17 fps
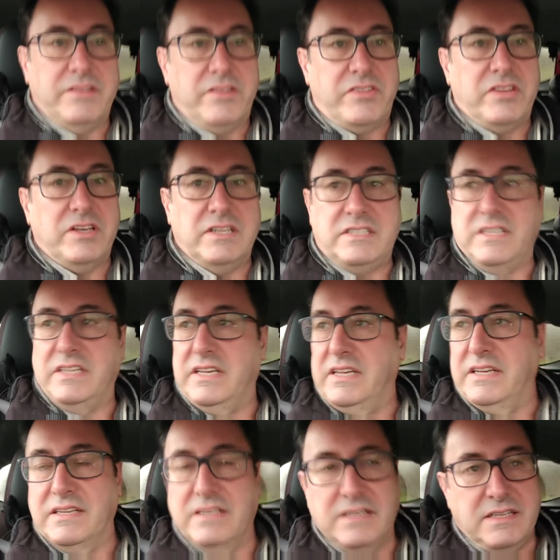
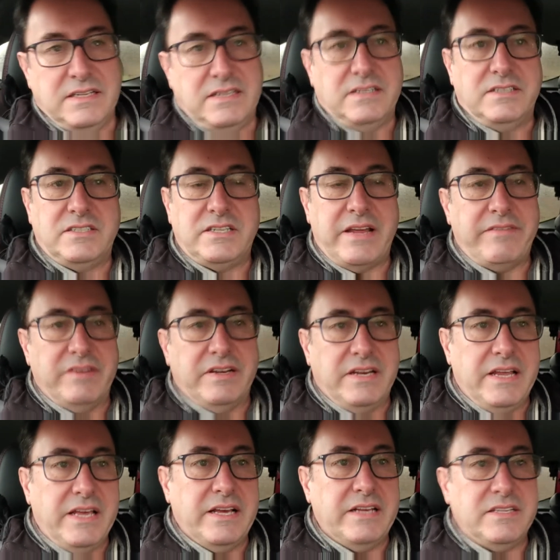
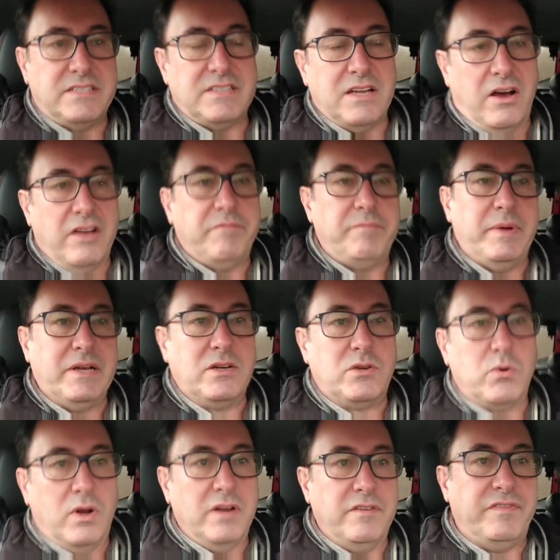37 years I've
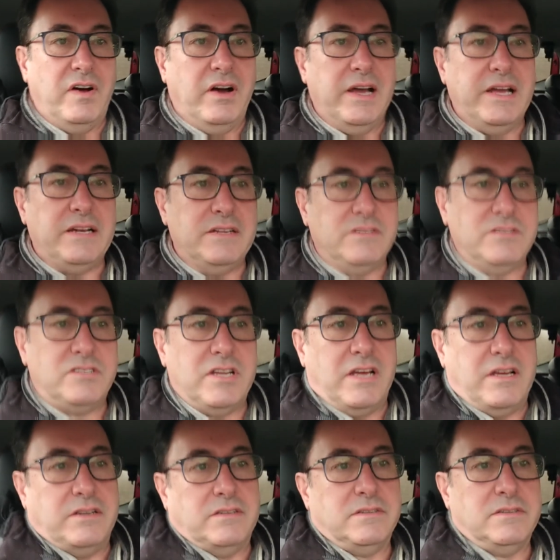been qualified, and
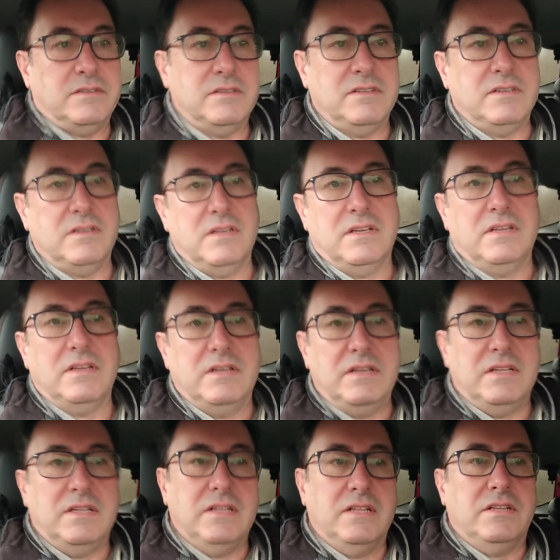so,
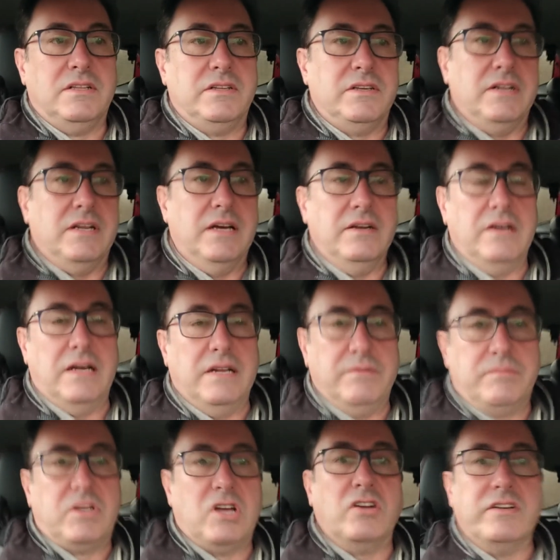you know,
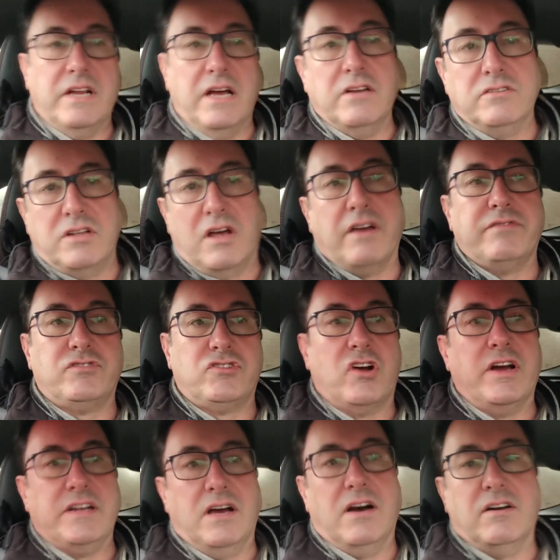and God knows I've
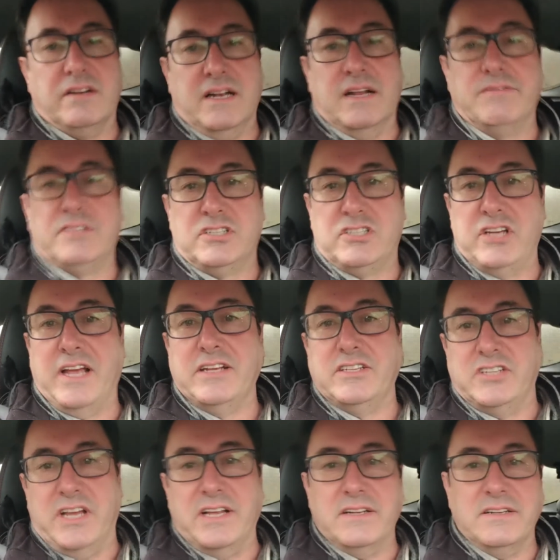tried hard enough to
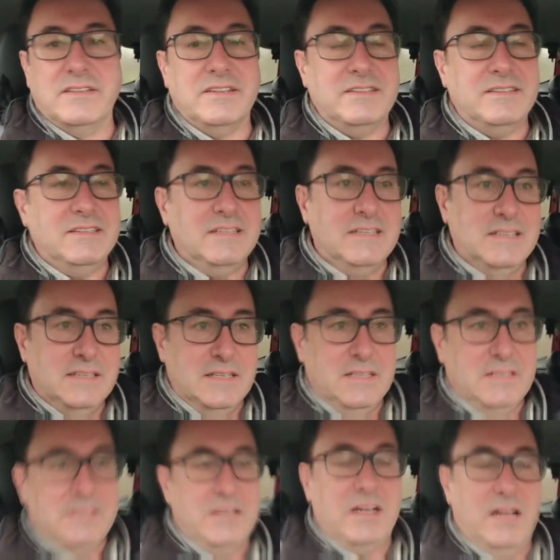change it.
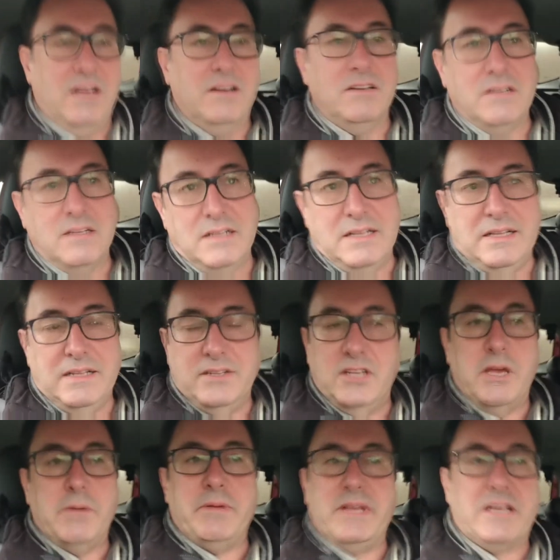You know,
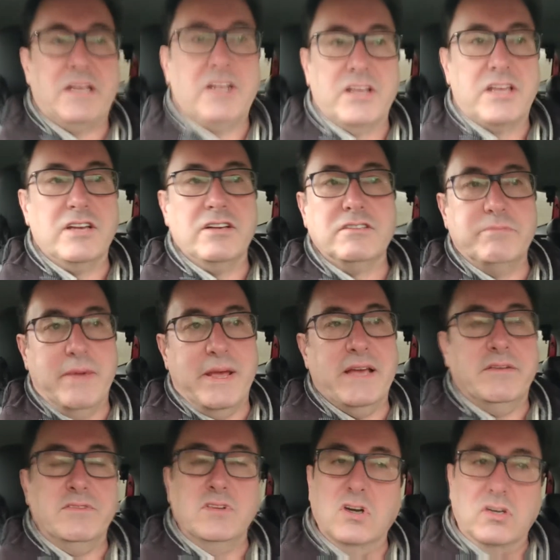nobody can accuse
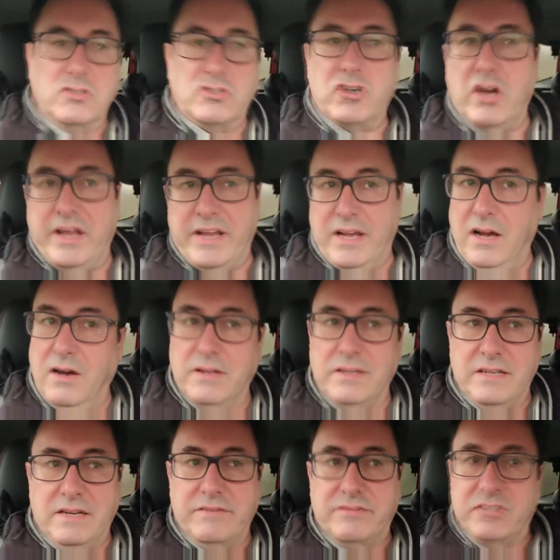me of not trying
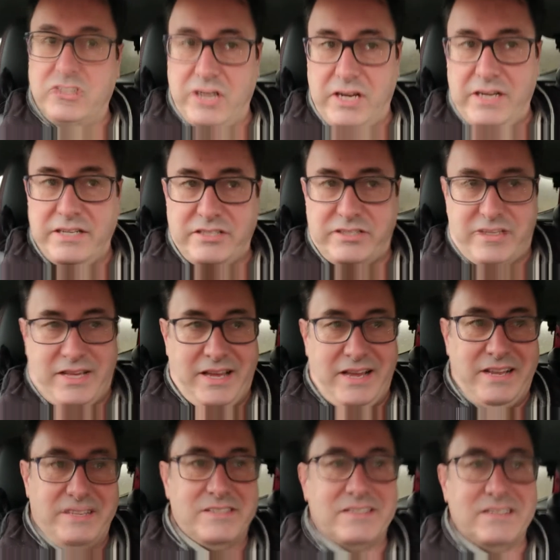hard enough to change
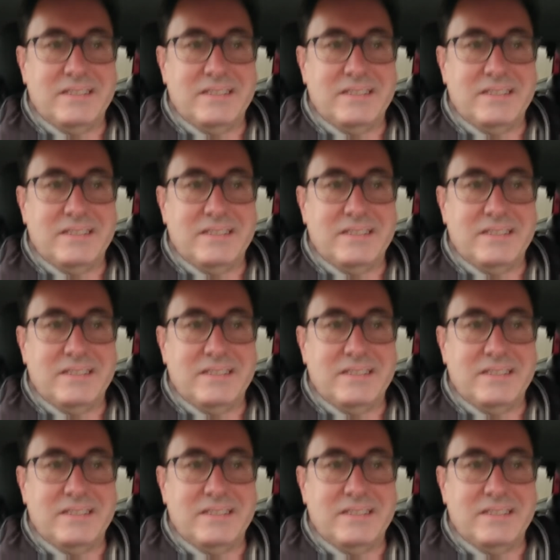things.